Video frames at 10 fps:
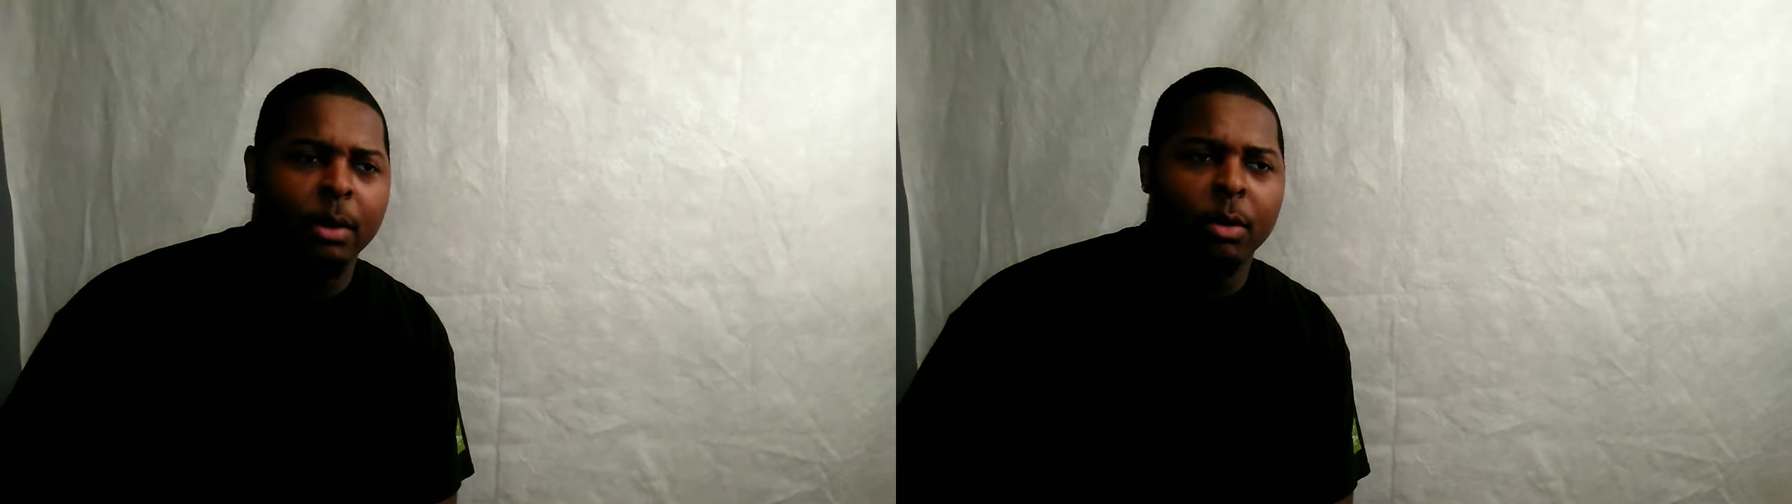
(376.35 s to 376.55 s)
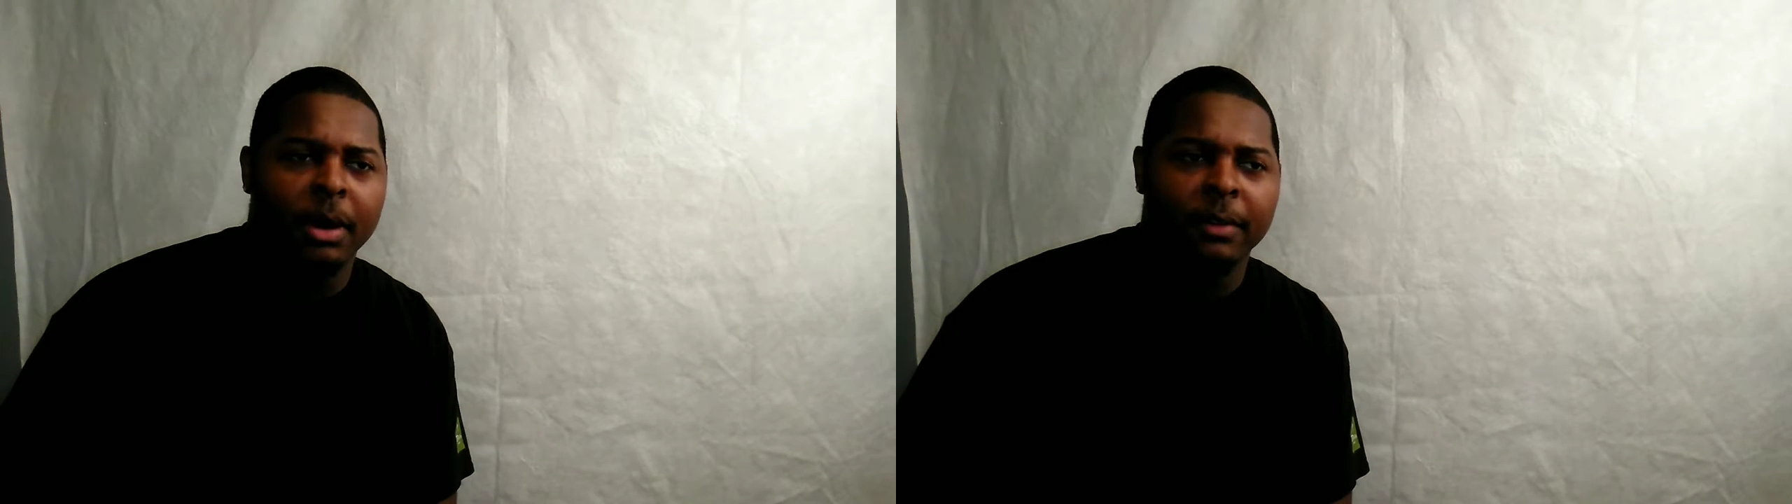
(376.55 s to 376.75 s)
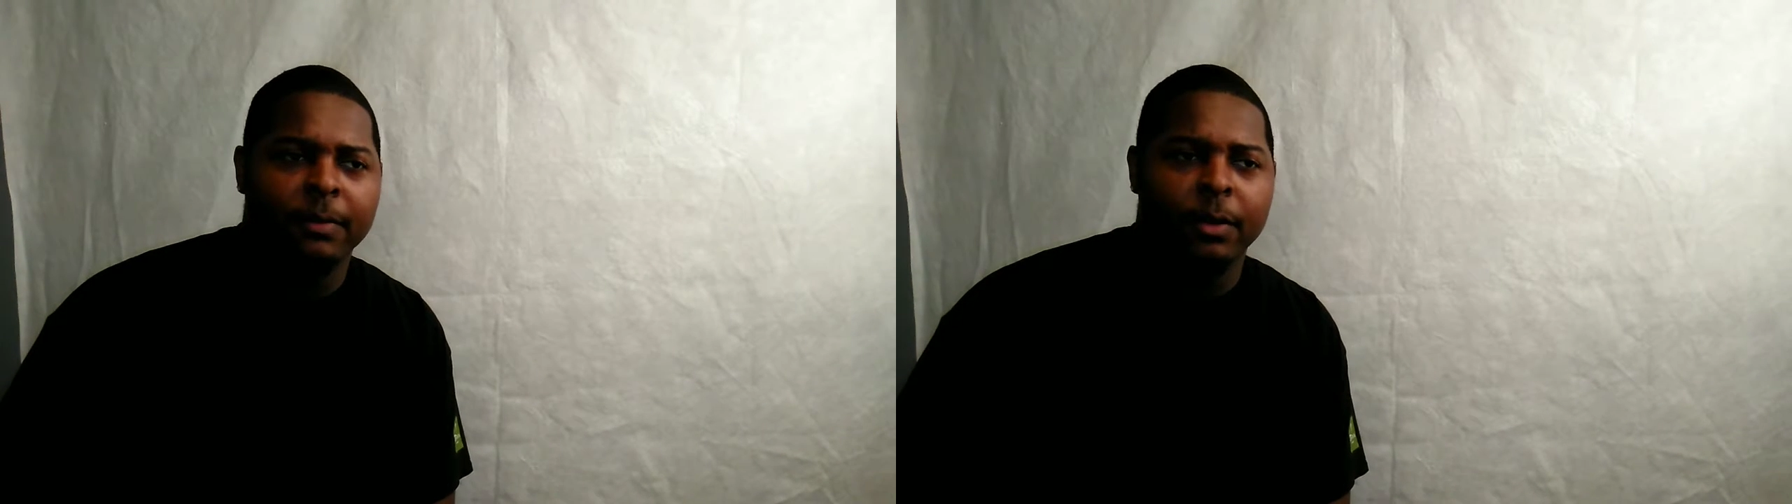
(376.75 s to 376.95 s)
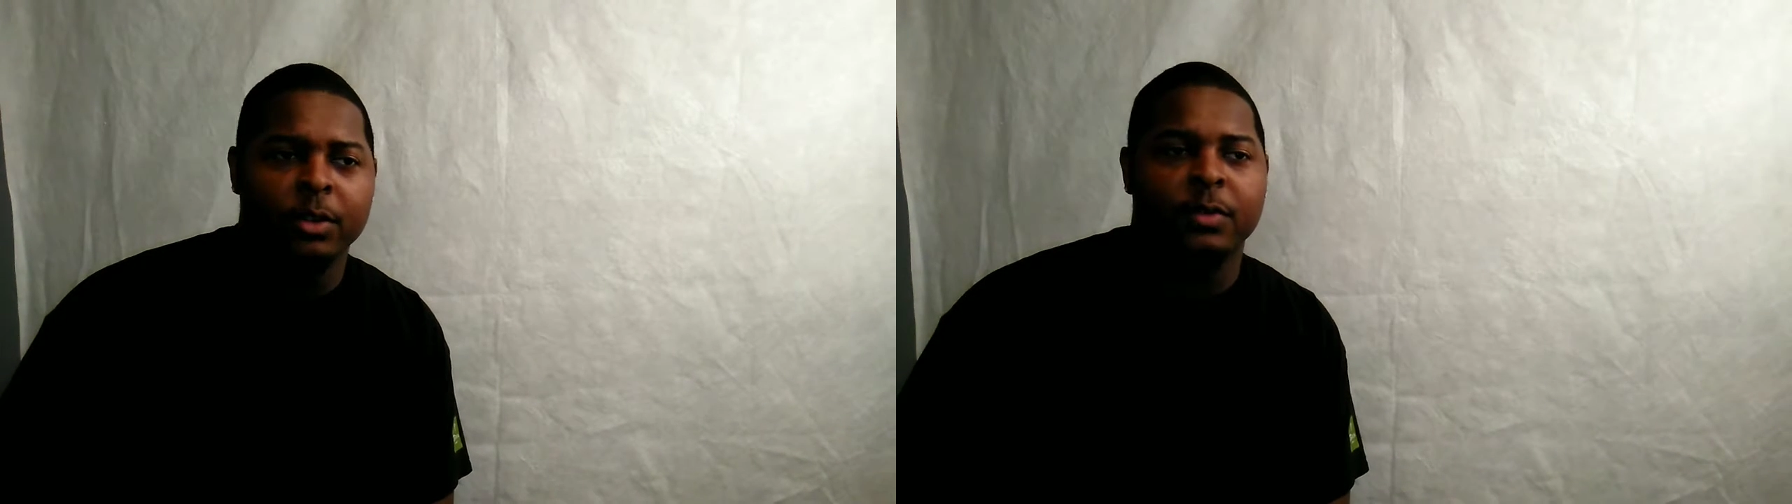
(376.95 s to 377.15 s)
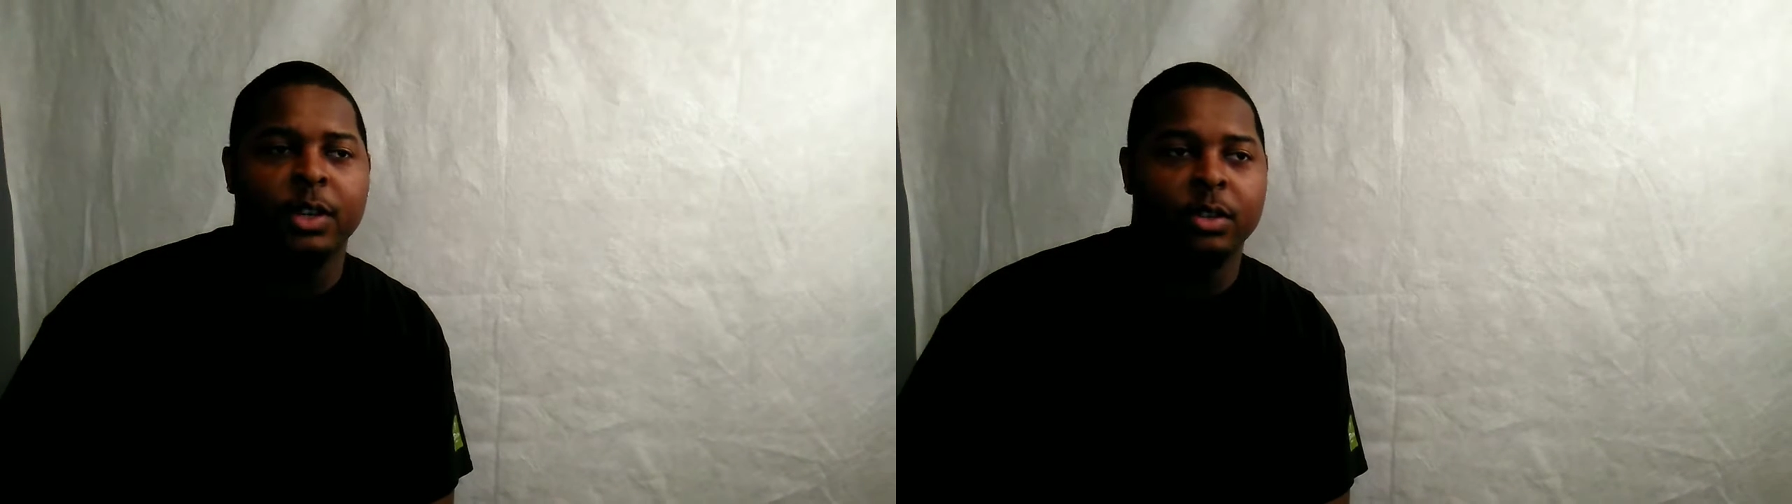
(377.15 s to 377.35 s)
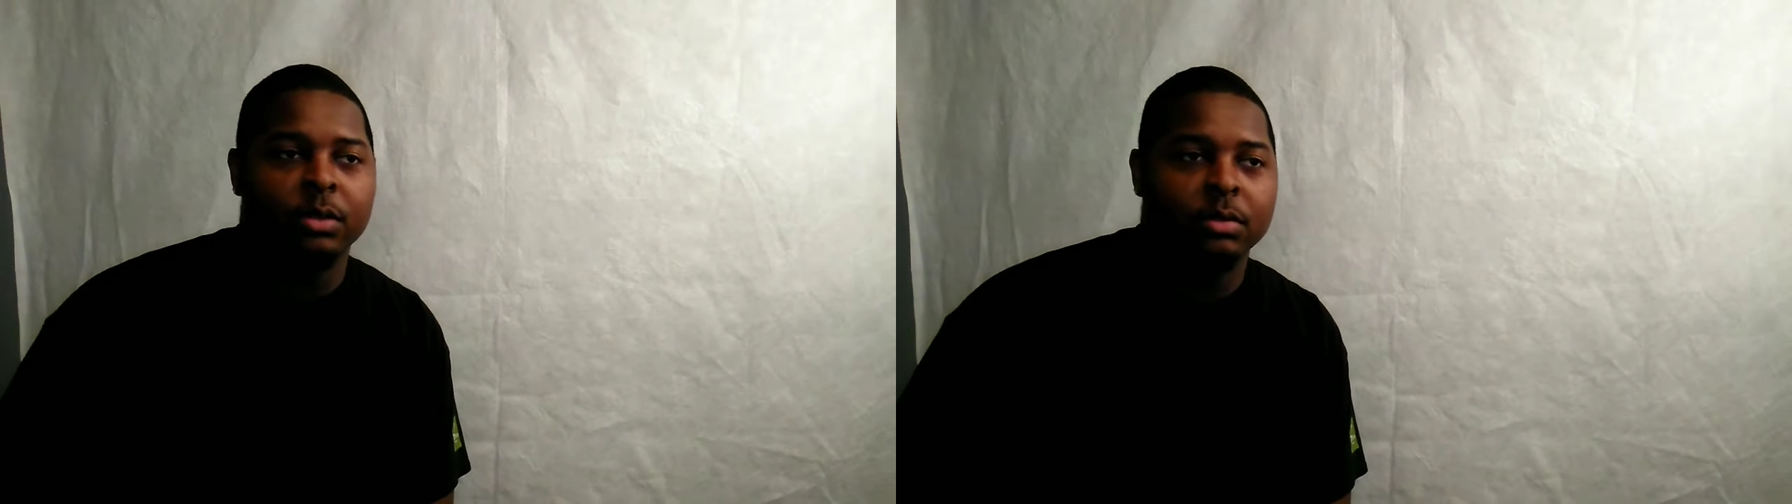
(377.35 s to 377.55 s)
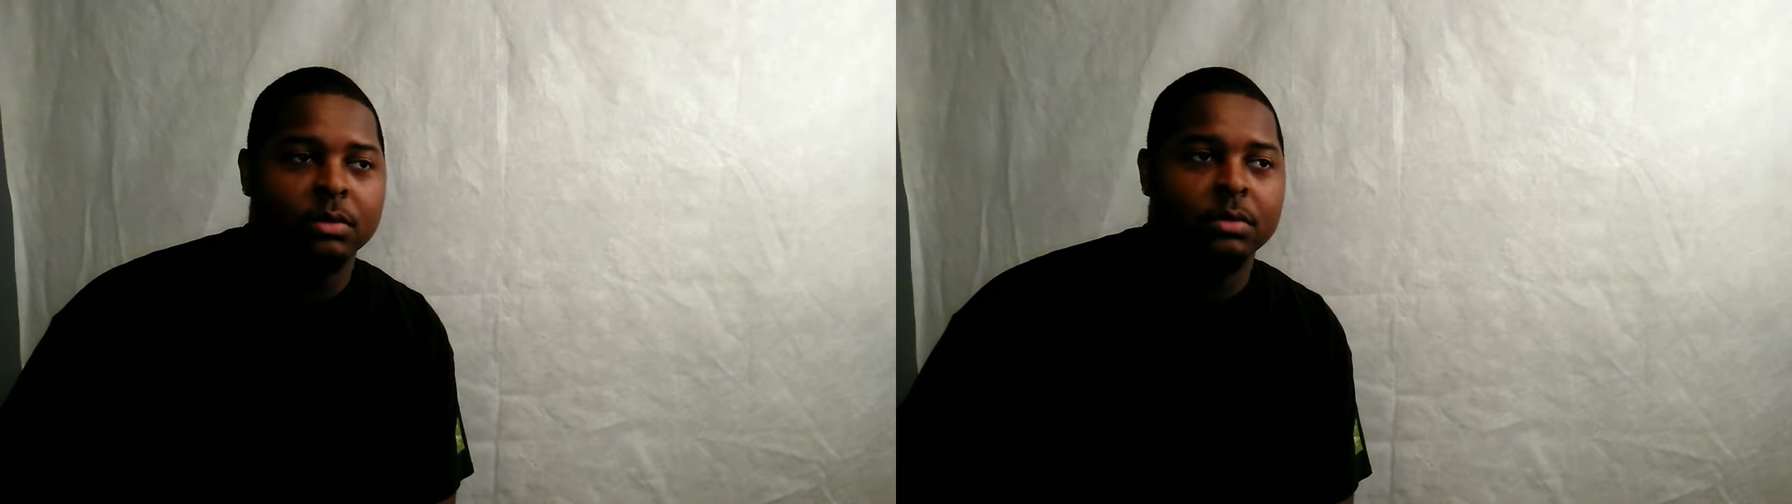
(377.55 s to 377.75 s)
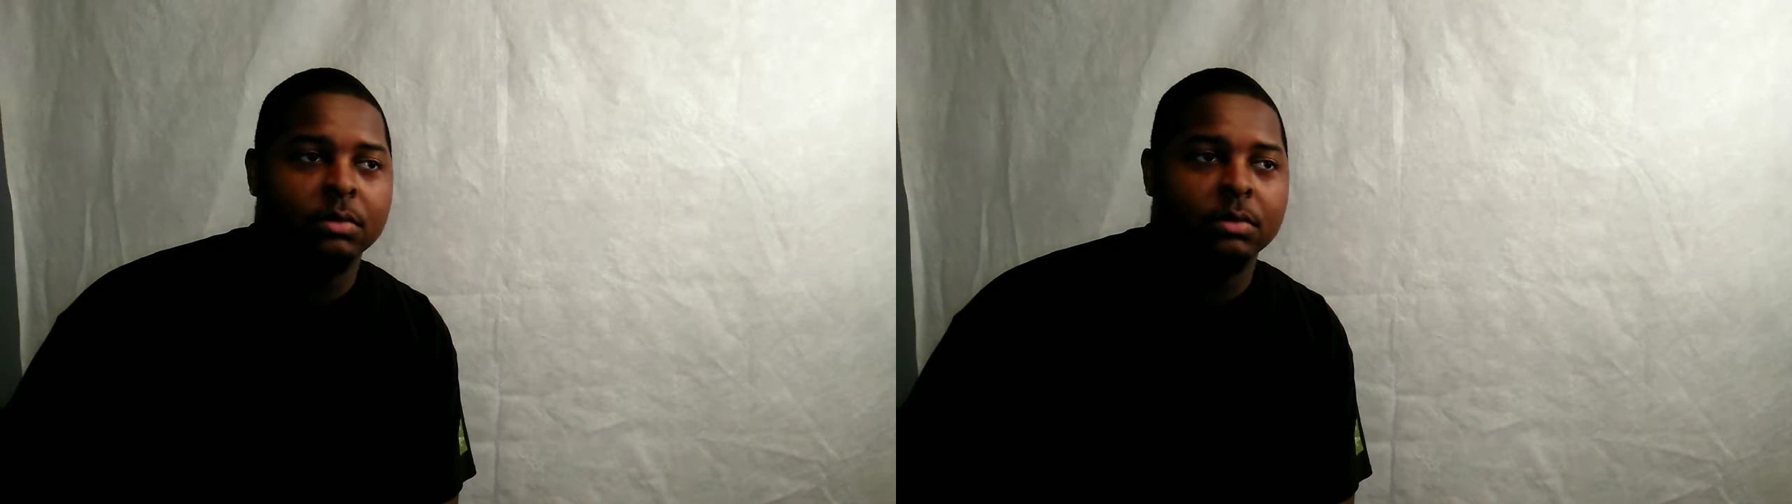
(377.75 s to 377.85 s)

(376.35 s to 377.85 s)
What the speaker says: problem with my first vehicle,